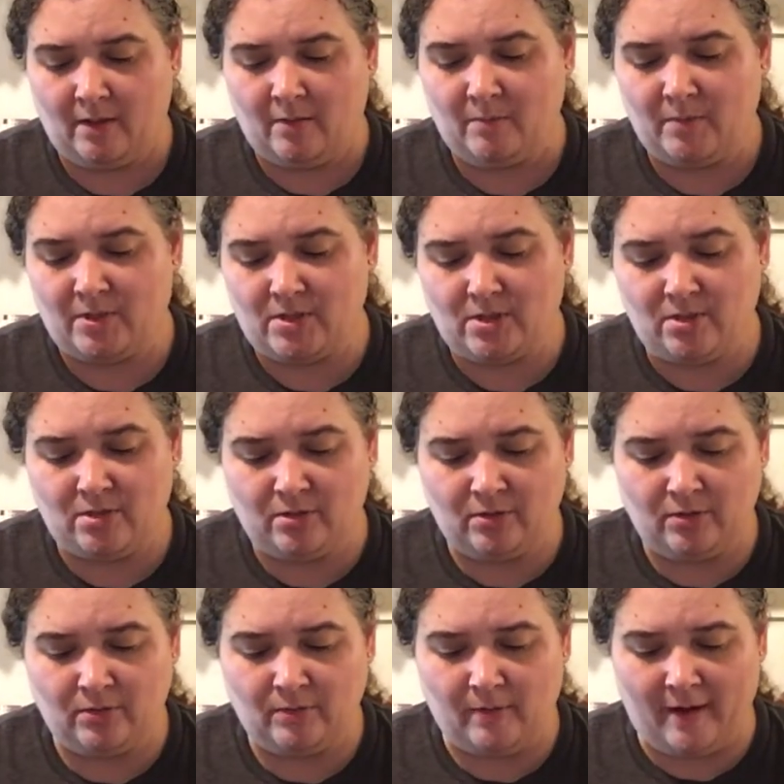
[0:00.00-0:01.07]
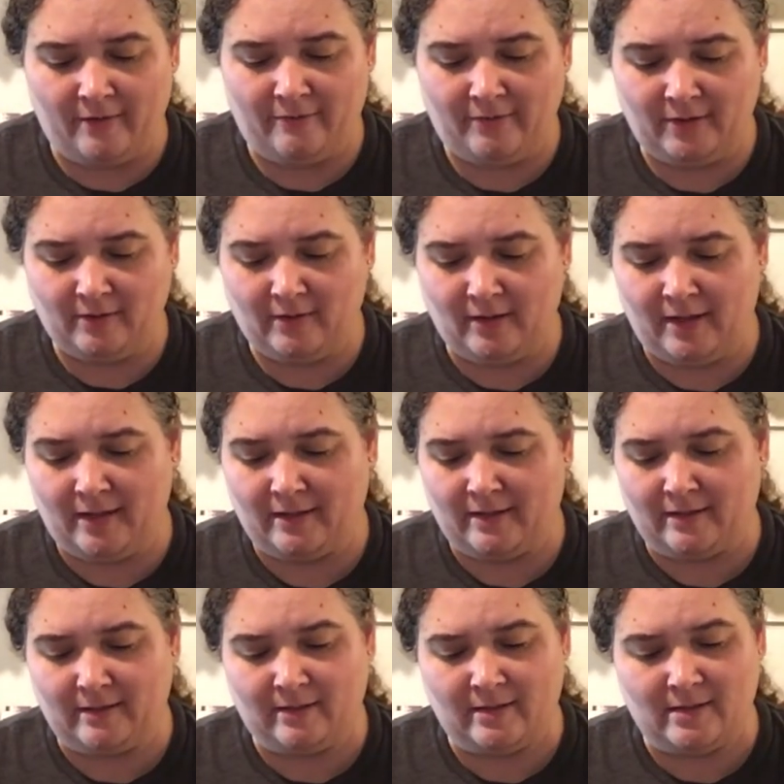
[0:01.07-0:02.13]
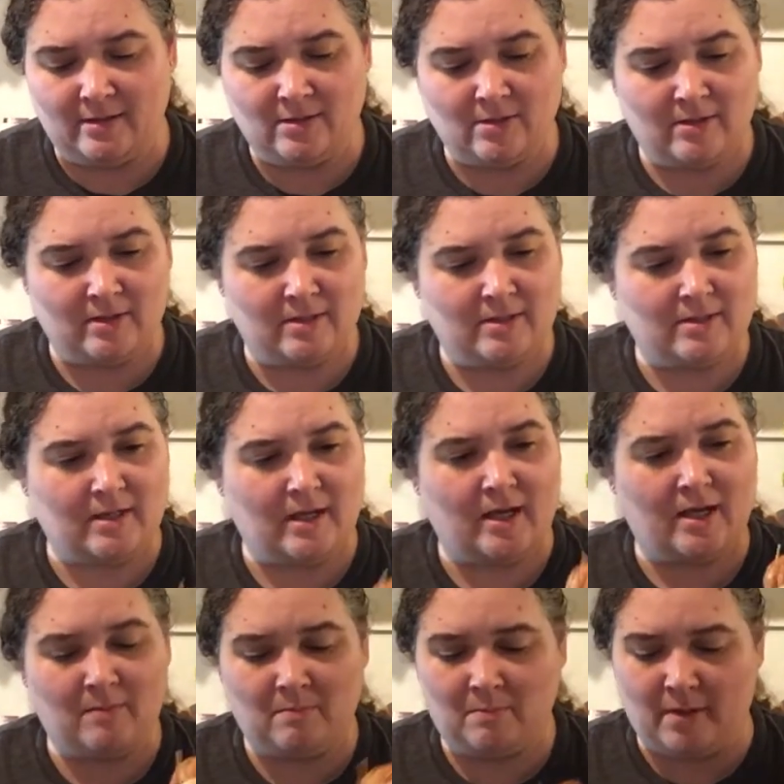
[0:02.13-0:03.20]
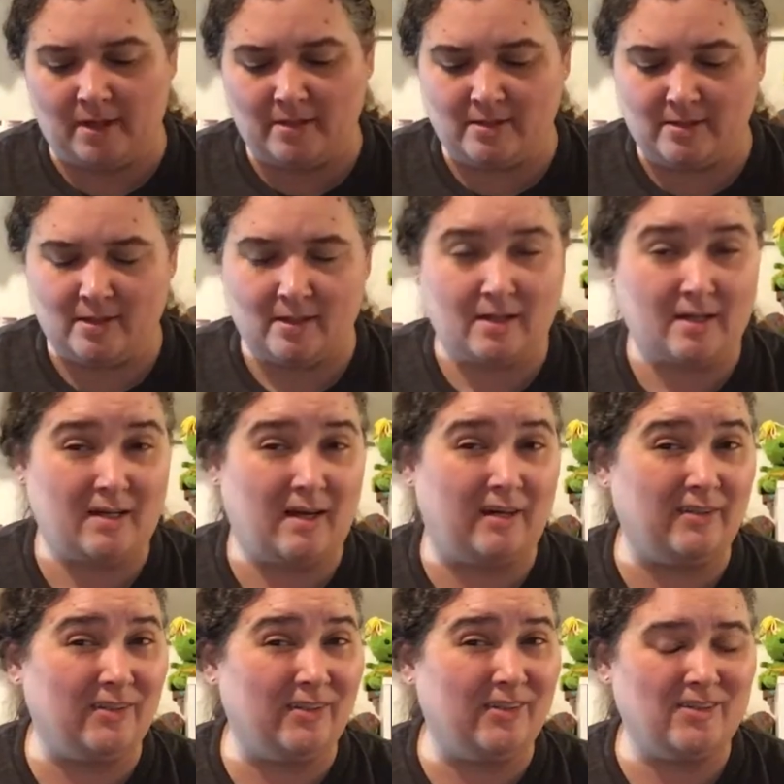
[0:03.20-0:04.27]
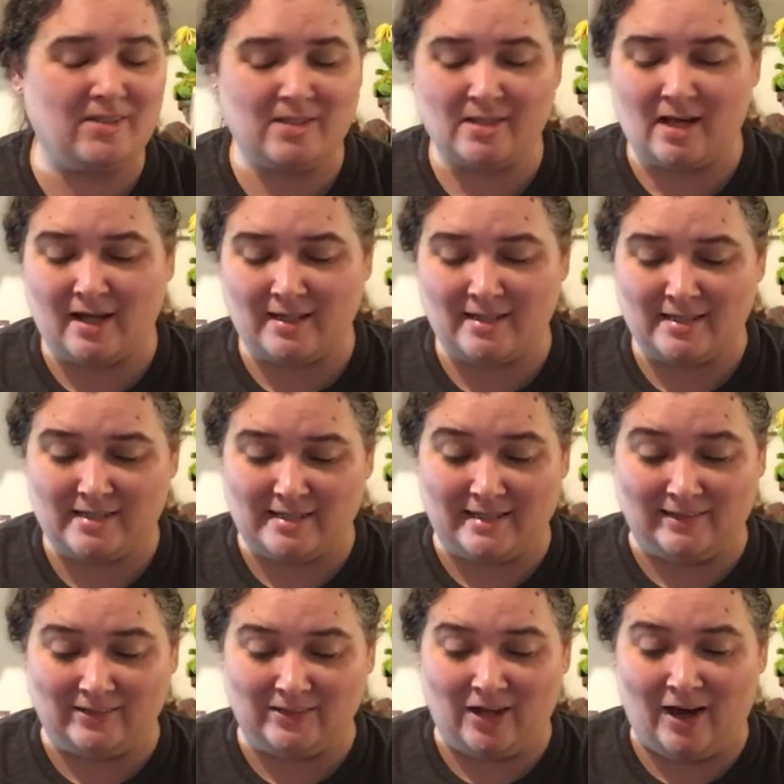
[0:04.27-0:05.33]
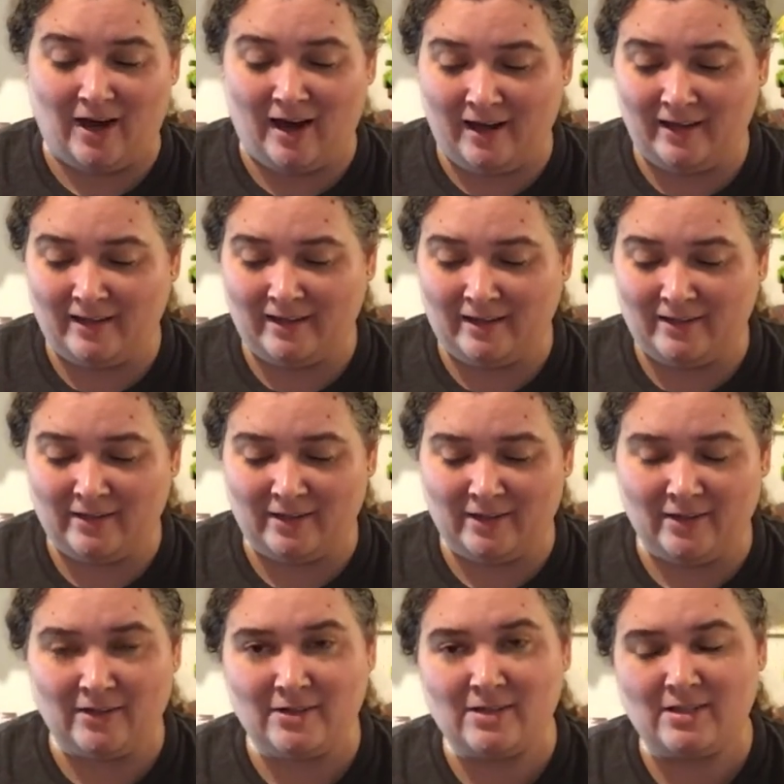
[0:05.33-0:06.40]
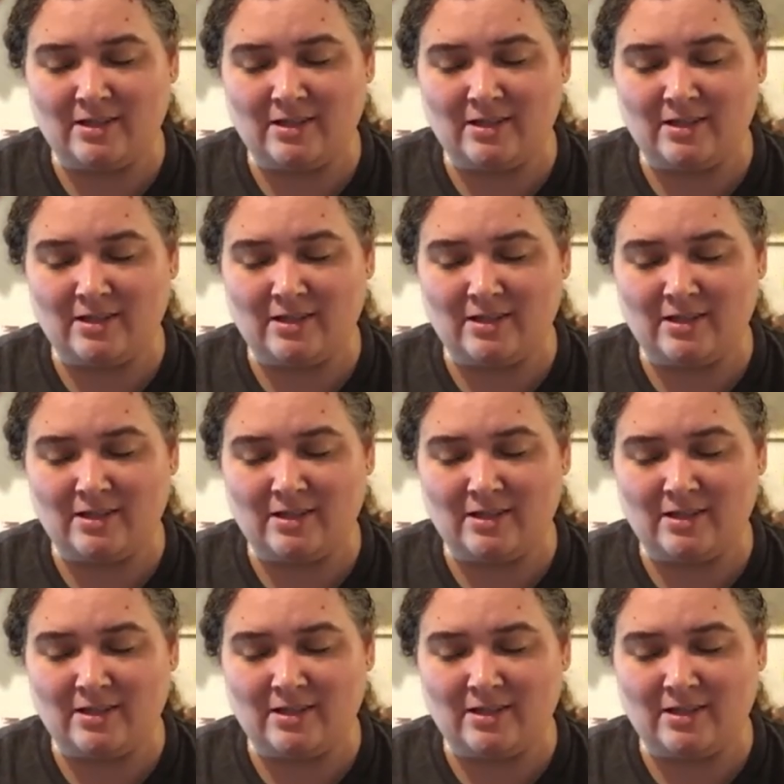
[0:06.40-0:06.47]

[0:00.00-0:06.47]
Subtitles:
But 2, I feel like these are the same basic colors I see a lot in theirs.